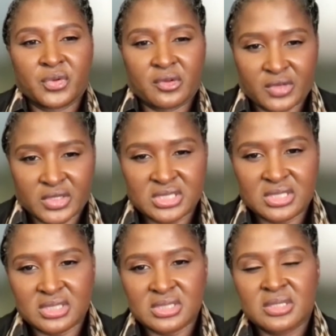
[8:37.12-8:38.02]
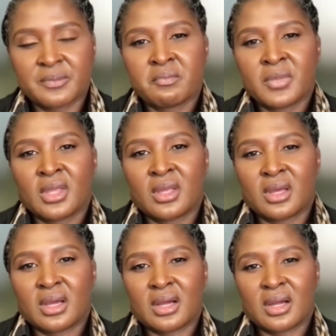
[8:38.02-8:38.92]
from universities,
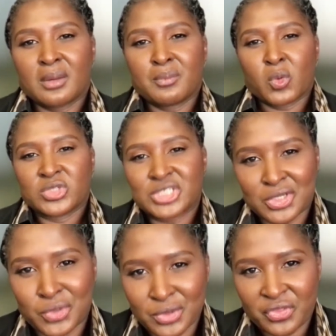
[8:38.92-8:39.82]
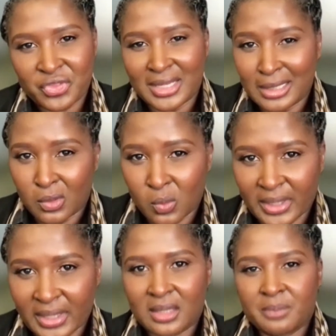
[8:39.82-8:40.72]
um, which is a good thing in a
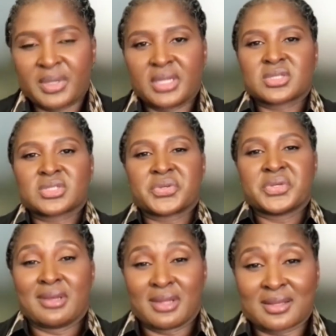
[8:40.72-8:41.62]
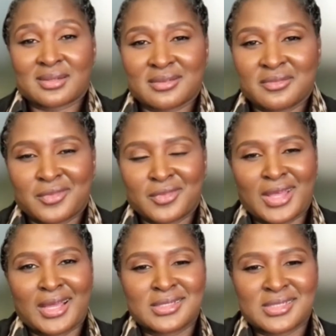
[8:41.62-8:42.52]
way, but it's also indicative
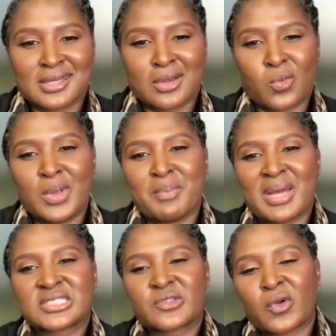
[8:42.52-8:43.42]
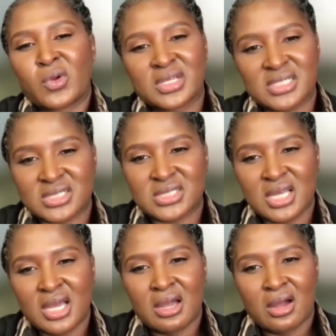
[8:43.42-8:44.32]
that uh, we must focus
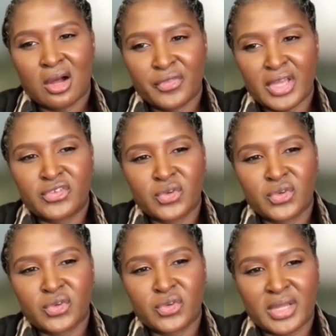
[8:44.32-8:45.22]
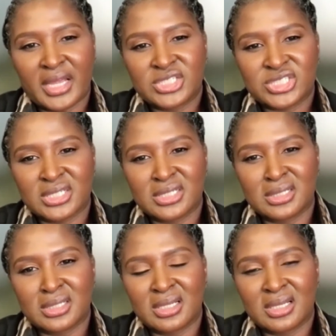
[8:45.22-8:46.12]
on the
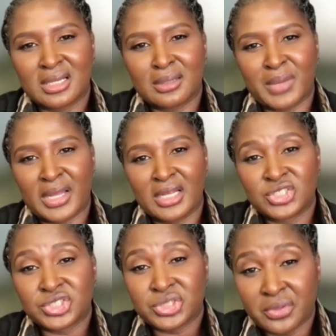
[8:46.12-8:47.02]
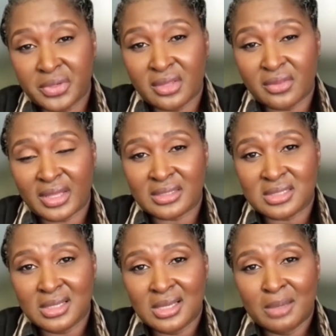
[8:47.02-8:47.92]
education um, and ensuring
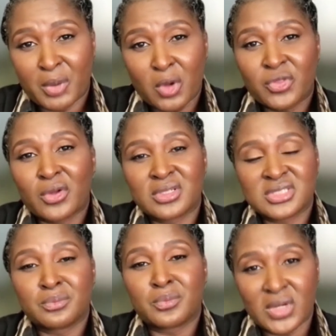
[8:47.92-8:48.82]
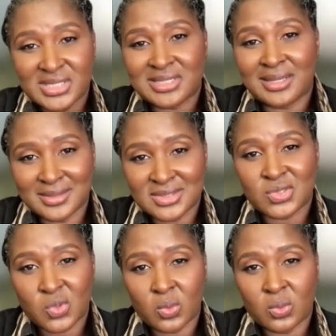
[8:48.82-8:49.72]
that both girls and boys stay in
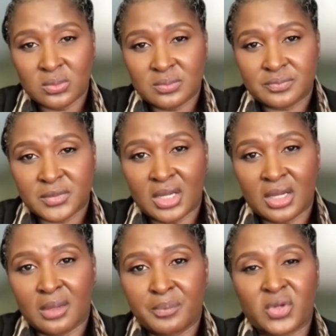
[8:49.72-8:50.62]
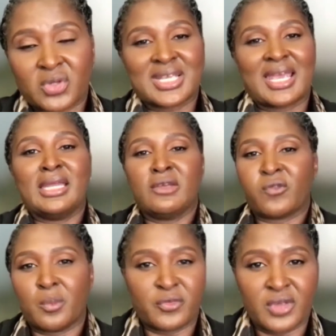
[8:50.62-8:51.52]
school uh, because any
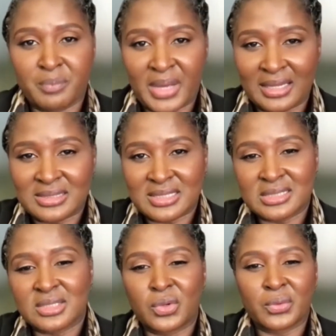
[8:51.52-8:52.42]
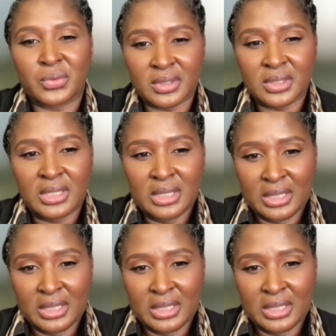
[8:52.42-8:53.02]
form of imbalance isn't good.